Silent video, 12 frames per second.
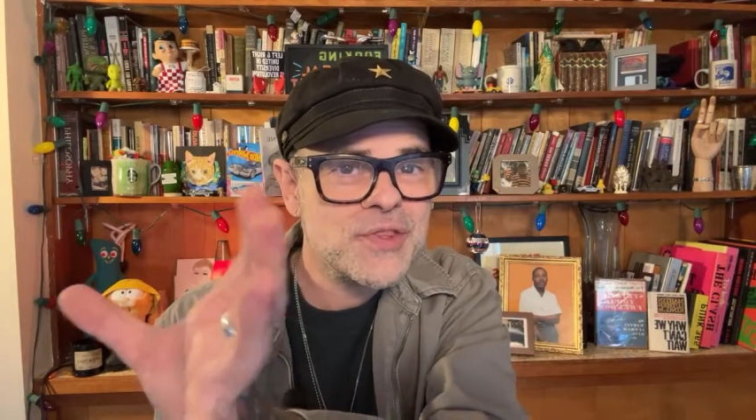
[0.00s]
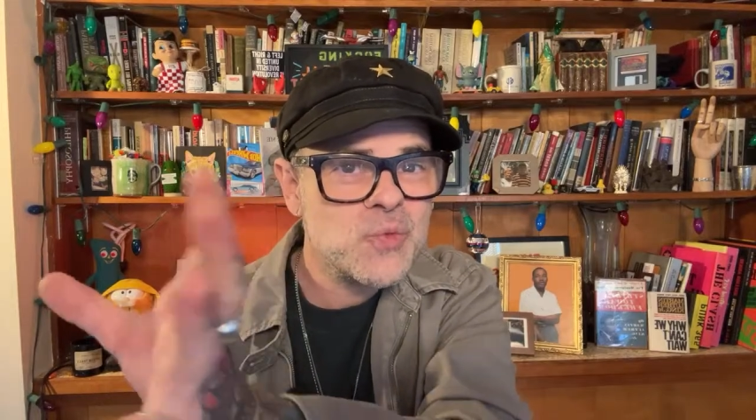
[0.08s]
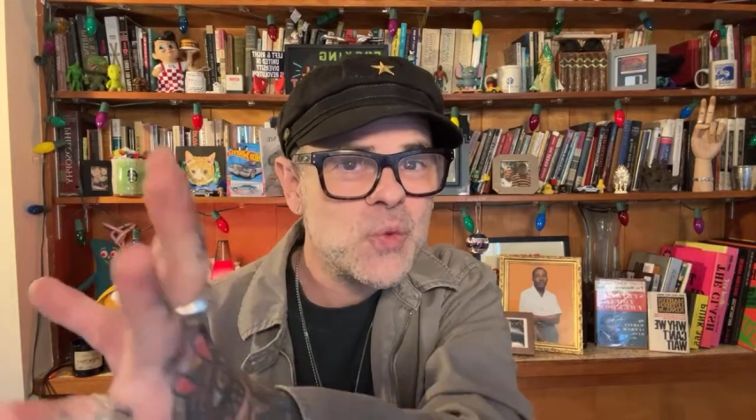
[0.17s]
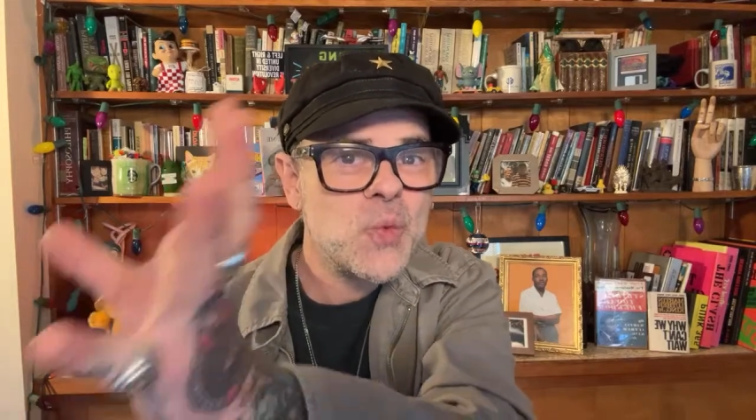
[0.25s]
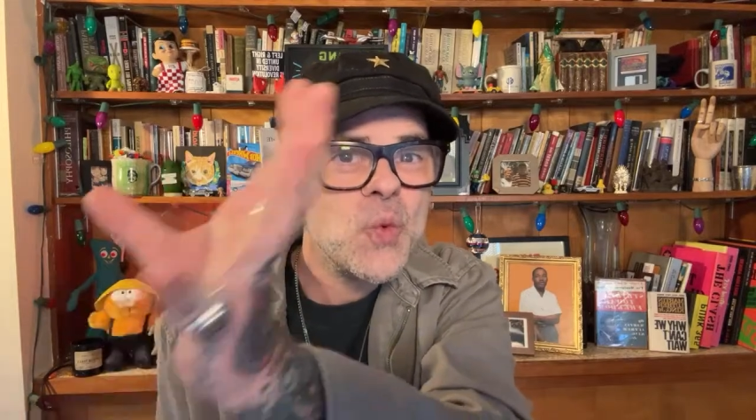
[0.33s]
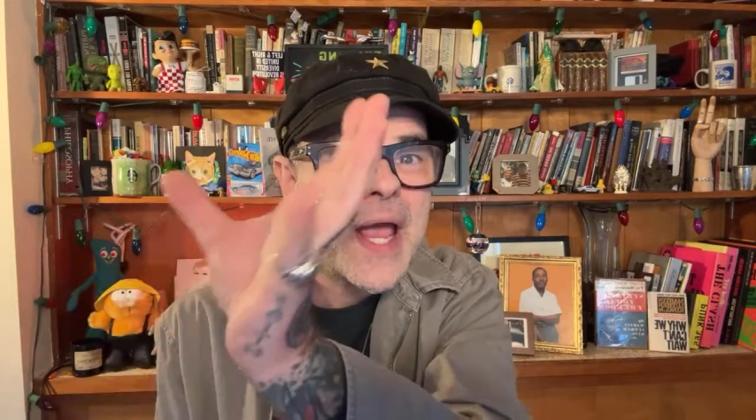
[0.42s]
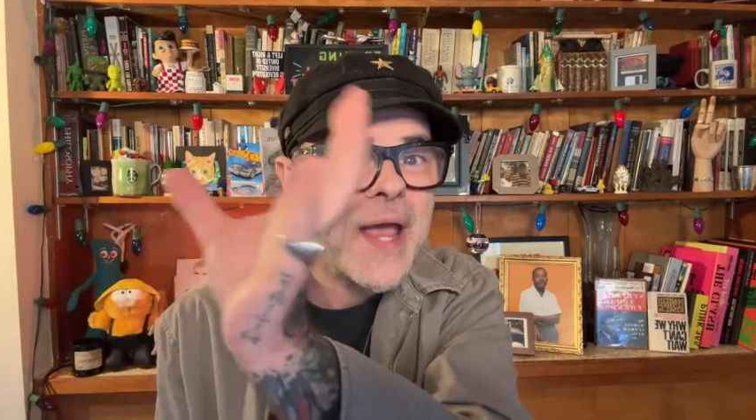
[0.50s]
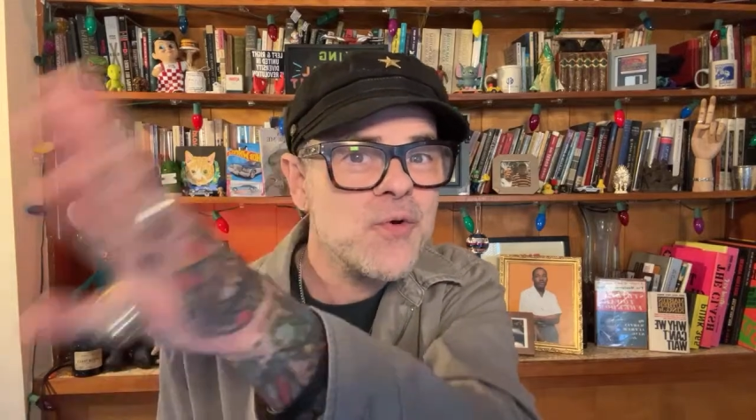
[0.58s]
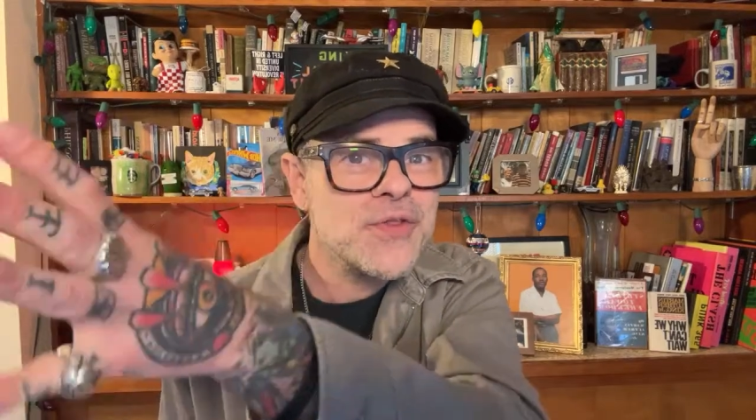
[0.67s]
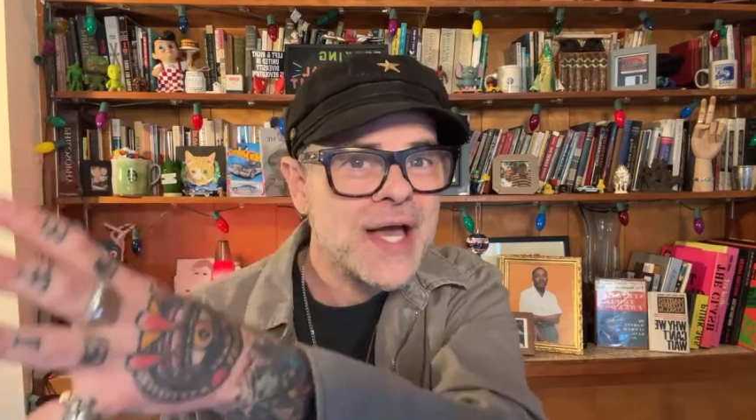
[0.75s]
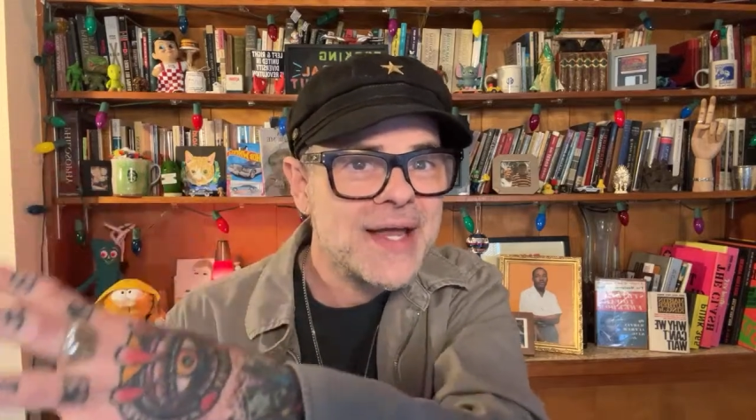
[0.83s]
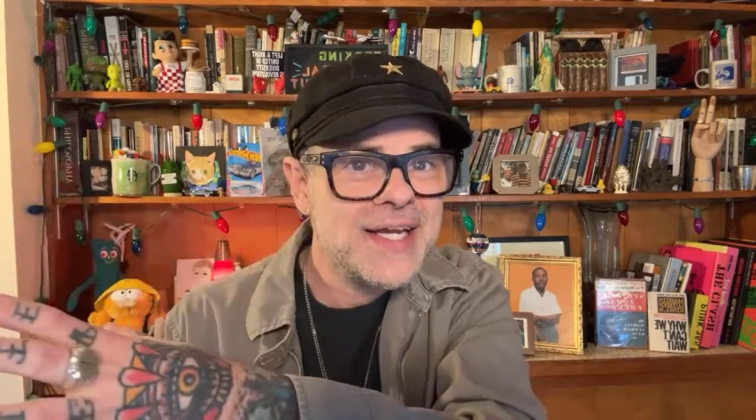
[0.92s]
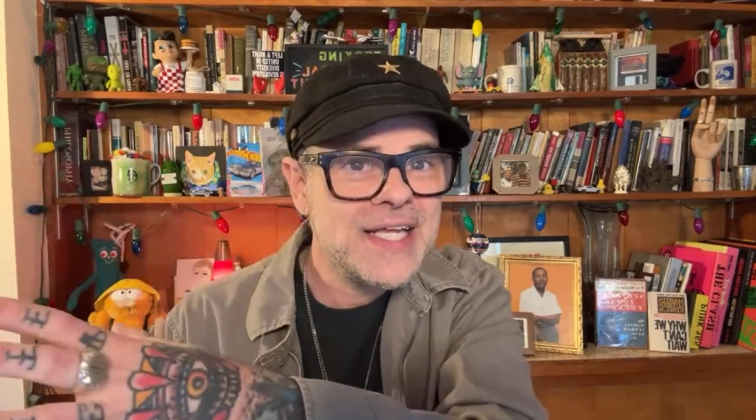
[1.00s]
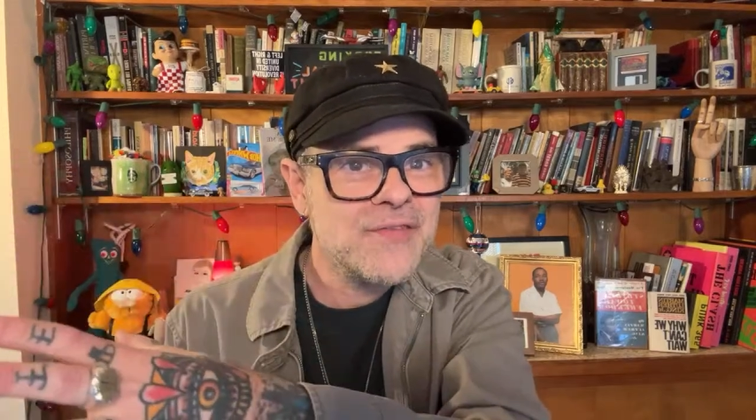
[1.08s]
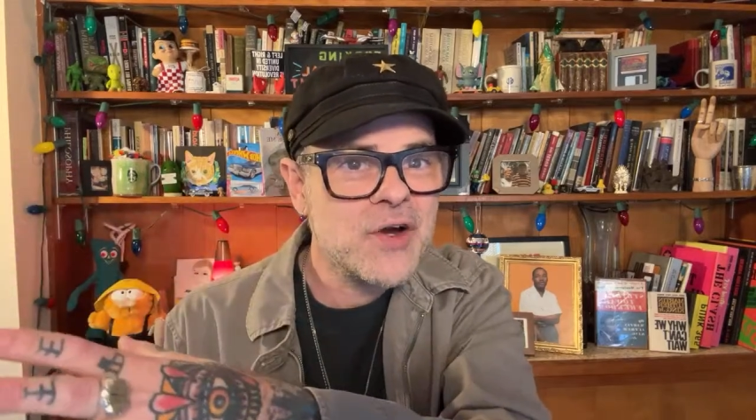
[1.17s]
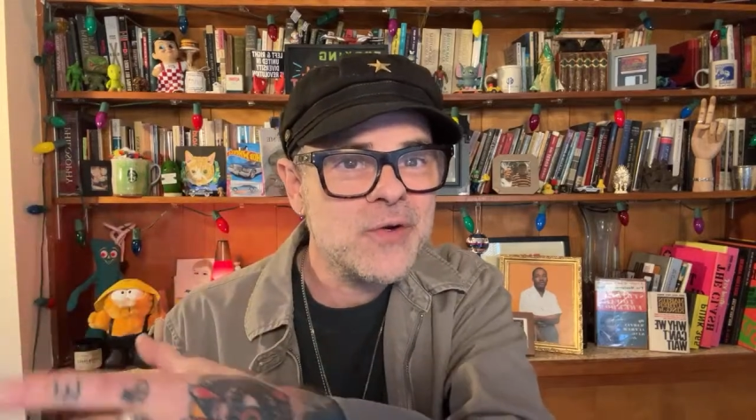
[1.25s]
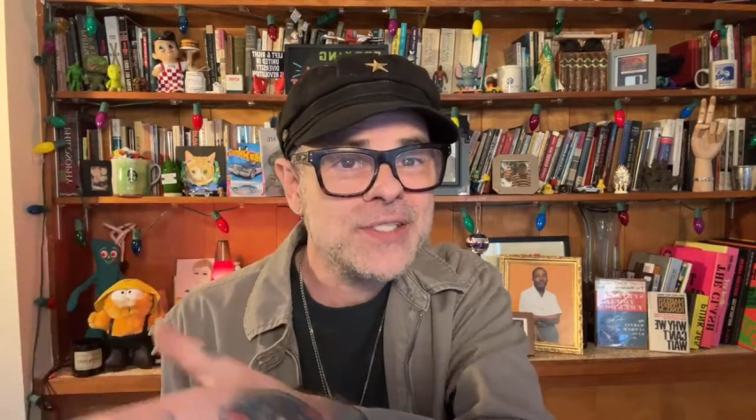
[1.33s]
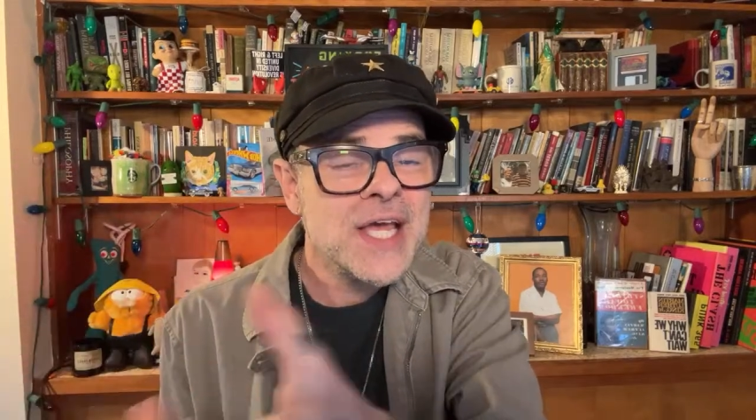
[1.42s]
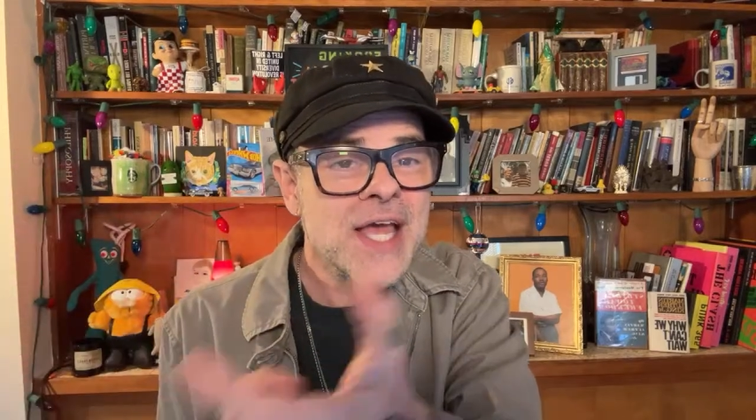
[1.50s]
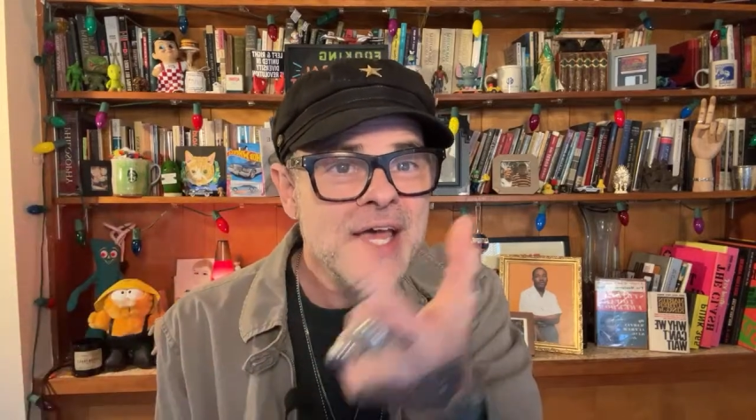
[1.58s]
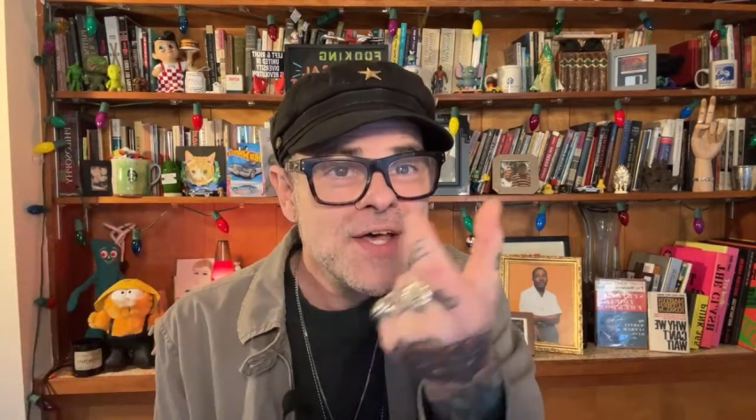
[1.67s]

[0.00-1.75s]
way without any of our reach.